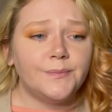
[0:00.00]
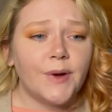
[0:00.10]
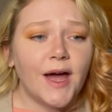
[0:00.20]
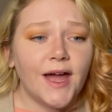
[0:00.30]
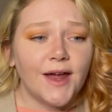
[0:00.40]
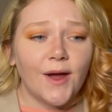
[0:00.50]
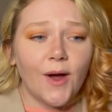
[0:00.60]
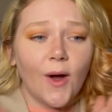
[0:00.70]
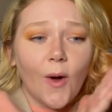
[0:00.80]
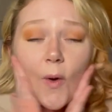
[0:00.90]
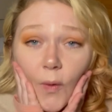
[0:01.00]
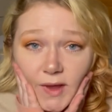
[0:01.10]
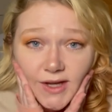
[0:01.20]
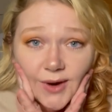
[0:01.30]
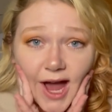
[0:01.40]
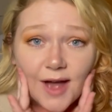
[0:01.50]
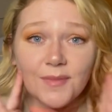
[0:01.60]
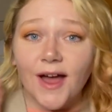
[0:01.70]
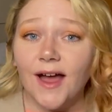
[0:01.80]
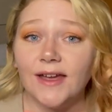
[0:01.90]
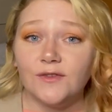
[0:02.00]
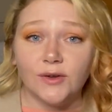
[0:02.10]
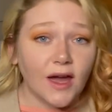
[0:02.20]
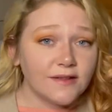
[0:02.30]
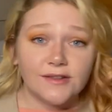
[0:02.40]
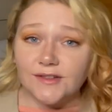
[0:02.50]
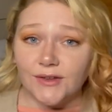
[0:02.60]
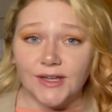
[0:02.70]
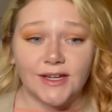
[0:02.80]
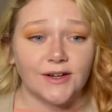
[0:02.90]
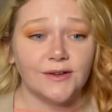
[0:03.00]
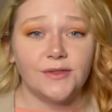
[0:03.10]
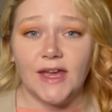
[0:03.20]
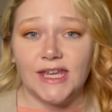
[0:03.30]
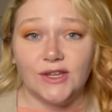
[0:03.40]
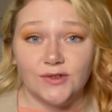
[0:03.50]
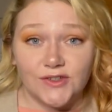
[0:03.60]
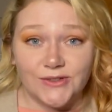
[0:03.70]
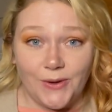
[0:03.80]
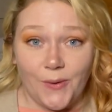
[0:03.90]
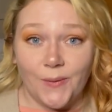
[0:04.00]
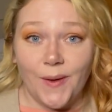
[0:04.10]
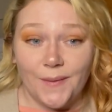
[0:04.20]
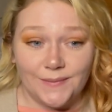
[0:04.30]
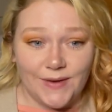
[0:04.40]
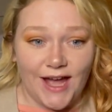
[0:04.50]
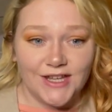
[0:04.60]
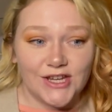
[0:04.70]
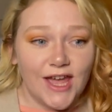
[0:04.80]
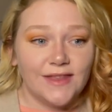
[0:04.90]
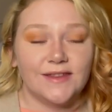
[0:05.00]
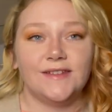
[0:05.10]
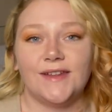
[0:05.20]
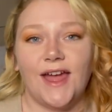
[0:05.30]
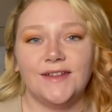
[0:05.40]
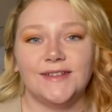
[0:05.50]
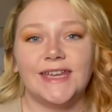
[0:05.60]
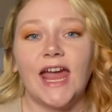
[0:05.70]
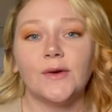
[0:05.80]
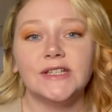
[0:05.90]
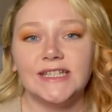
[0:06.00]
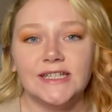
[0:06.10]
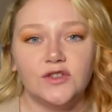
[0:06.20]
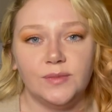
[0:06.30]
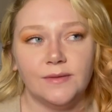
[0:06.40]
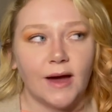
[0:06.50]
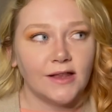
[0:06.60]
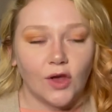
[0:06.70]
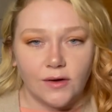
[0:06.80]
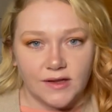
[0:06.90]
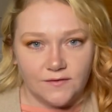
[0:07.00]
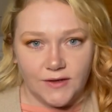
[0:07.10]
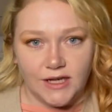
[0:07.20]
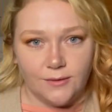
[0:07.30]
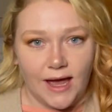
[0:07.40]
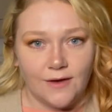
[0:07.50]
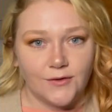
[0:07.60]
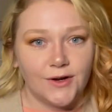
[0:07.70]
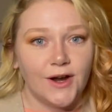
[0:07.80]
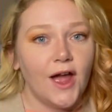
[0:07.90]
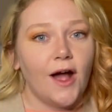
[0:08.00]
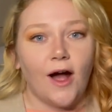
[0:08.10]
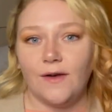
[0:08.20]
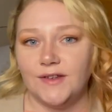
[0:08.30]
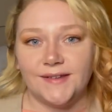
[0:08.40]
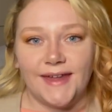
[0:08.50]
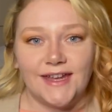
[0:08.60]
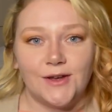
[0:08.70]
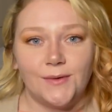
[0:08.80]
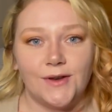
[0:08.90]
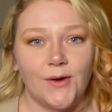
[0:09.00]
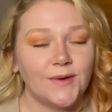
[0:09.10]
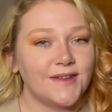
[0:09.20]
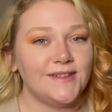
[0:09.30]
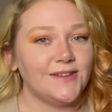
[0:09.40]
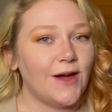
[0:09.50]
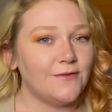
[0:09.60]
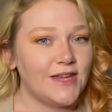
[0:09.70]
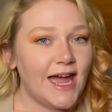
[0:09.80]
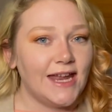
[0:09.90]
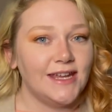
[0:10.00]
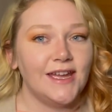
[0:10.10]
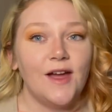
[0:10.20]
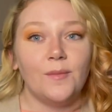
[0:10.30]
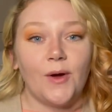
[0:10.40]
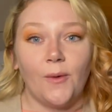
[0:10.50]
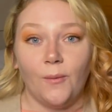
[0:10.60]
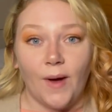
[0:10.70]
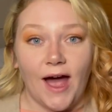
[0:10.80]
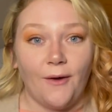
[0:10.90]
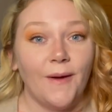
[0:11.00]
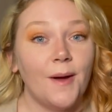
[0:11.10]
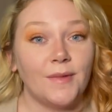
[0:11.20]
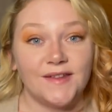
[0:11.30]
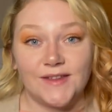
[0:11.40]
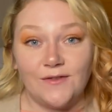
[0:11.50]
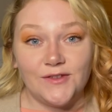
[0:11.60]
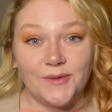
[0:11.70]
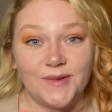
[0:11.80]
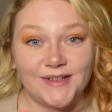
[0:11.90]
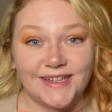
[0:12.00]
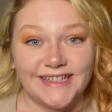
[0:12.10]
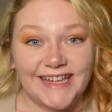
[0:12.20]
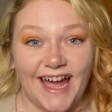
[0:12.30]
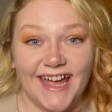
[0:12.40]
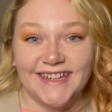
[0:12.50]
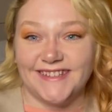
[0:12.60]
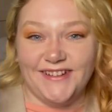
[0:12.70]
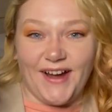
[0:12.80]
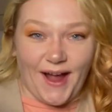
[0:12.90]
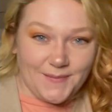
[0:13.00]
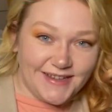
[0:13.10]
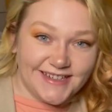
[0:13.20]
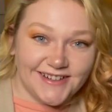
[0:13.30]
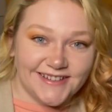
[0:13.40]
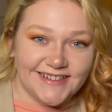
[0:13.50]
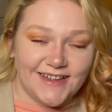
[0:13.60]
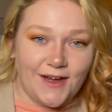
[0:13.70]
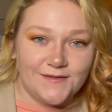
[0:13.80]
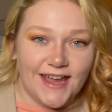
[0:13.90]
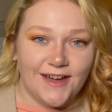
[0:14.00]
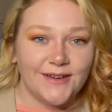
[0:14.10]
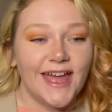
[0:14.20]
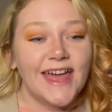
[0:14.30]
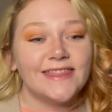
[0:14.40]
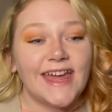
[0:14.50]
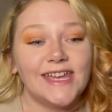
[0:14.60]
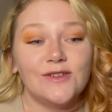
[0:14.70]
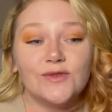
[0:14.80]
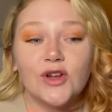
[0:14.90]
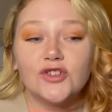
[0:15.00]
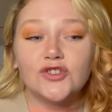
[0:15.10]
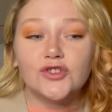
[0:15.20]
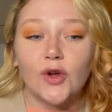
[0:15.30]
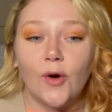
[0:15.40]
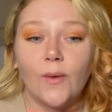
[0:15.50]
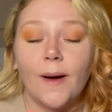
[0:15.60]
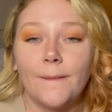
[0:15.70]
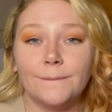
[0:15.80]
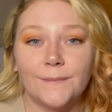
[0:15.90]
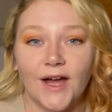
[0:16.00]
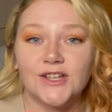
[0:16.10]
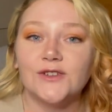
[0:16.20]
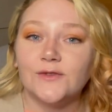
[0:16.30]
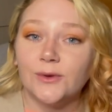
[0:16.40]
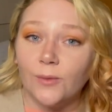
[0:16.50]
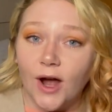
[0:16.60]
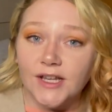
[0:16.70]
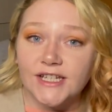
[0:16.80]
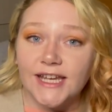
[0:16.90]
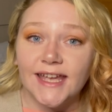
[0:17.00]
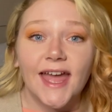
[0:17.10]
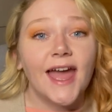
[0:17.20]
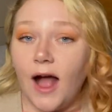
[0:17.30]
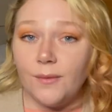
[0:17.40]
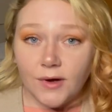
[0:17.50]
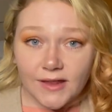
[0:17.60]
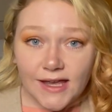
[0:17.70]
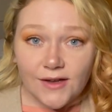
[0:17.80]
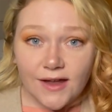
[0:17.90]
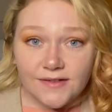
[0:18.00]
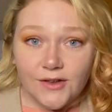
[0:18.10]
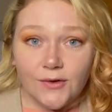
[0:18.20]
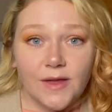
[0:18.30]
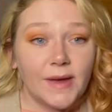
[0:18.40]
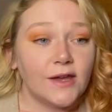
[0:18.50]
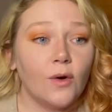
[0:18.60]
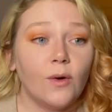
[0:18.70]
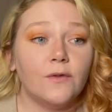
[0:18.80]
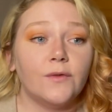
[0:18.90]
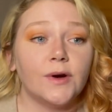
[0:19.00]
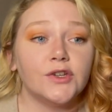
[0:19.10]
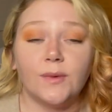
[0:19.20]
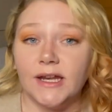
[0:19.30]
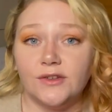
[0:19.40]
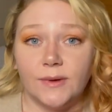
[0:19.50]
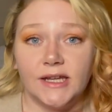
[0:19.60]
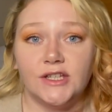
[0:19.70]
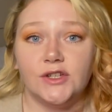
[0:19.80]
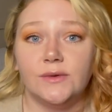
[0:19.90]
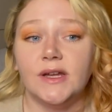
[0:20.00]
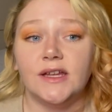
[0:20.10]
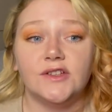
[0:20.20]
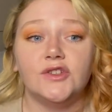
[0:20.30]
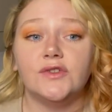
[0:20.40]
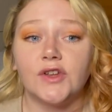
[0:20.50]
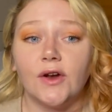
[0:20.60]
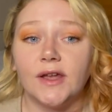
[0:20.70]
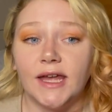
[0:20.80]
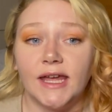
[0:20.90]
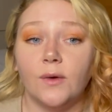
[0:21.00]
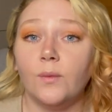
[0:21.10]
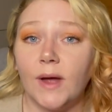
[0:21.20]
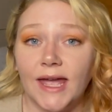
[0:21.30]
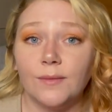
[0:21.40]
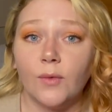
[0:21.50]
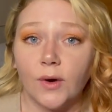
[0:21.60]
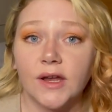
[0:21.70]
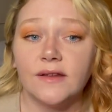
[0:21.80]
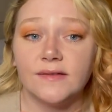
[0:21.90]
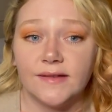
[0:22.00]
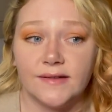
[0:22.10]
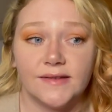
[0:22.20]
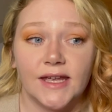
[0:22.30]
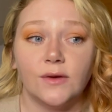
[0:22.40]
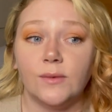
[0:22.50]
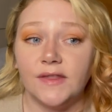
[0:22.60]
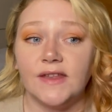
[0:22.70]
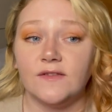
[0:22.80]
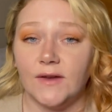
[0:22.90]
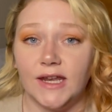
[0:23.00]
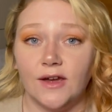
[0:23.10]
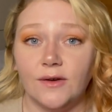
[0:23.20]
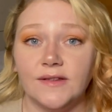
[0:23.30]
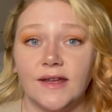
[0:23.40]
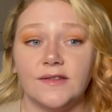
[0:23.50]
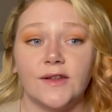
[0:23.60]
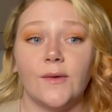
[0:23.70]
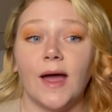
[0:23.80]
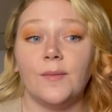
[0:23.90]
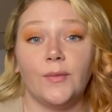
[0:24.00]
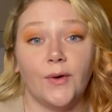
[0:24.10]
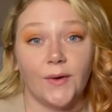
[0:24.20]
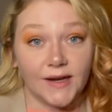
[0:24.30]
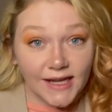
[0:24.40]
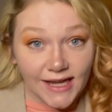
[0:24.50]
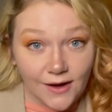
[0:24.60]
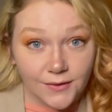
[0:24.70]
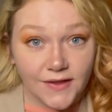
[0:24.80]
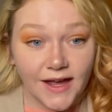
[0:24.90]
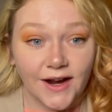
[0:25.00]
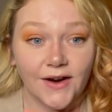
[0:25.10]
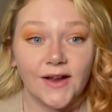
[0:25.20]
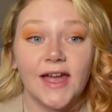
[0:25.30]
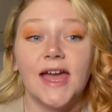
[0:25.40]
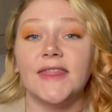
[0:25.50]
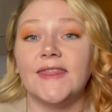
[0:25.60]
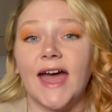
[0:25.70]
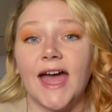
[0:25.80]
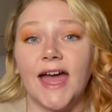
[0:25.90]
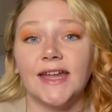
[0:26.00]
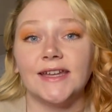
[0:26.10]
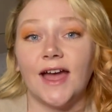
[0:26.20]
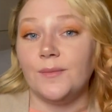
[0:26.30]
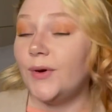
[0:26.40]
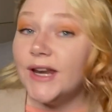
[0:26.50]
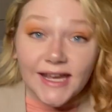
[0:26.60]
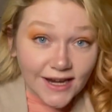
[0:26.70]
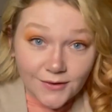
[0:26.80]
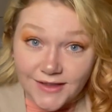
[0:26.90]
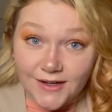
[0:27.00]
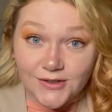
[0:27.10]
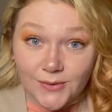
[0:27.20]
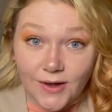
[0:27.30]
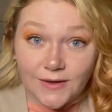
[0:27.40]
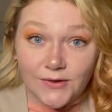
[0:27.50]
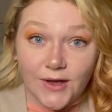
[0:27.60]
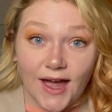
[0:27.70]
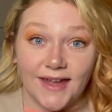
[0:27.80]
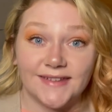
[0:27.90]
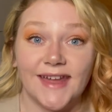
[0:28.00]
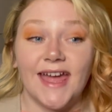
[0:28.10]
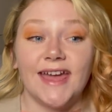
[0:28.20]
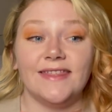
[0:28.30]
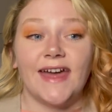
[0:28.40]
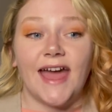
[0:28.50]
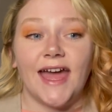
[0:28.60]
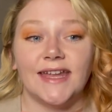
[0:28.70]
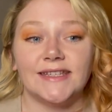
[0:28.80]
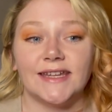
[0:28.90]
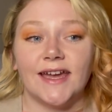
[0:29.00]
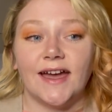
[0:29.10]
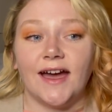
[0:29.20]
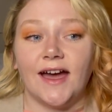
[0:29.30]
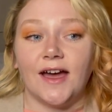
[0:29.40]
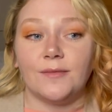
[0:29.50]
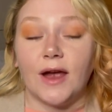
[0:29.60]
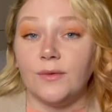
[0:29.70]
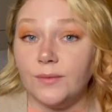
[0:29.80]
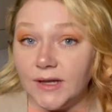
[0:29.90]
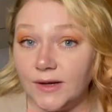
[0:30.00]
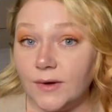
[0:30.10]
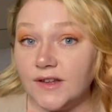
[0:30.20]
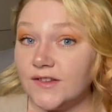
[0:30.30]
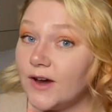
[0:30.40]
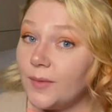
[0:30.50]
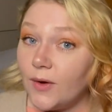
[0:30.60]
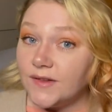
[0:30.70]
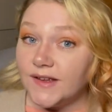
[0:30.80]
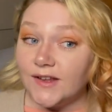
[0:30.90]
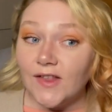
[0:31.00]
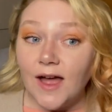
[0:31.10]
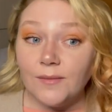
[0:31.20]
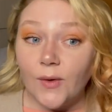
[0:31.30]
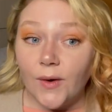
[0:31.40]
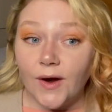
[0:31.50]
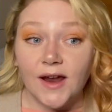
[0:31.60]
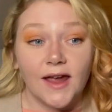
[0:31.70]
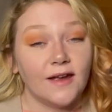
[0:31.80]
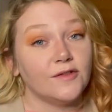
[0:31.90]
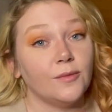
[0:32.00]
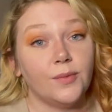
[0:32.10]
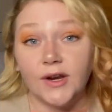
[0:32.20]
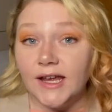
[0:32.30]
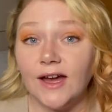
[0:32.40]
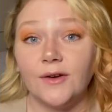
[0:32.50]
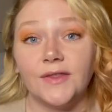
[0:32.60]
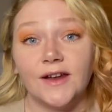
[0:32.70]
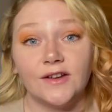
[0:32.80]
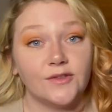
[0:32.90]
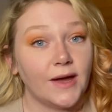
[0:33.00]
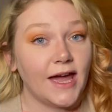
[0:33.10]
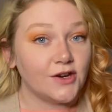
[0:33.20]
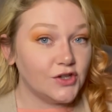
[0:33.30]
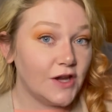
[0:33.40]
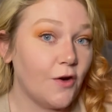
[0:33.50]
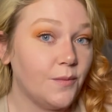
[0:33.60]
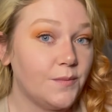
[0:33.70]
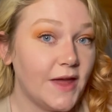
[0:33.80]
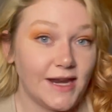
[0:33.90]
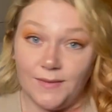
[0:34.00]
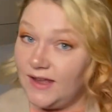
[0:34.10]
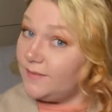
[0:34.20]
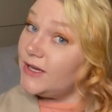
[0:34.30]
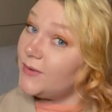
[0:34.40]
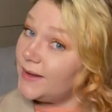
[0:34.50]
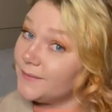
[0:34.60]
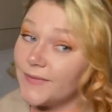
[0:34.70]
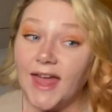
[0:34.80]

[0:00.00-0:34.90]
But holy crap, if you guys are still here, thank you so much. This is guaranteed to be my longest video ever. Obviously, I don't know because I still have to edit, but wow, my stuff is almost going to die, so I'm going to turn this off now. Thank you so much for watching. I want to let you guys know that my goal for 2022 is to start getting way more consistent with these videos, and so I'm putting it out there to all of you guys that I really want to start posting a lot more, and so I'm putting it out there, so I actually hope that it makes me do it.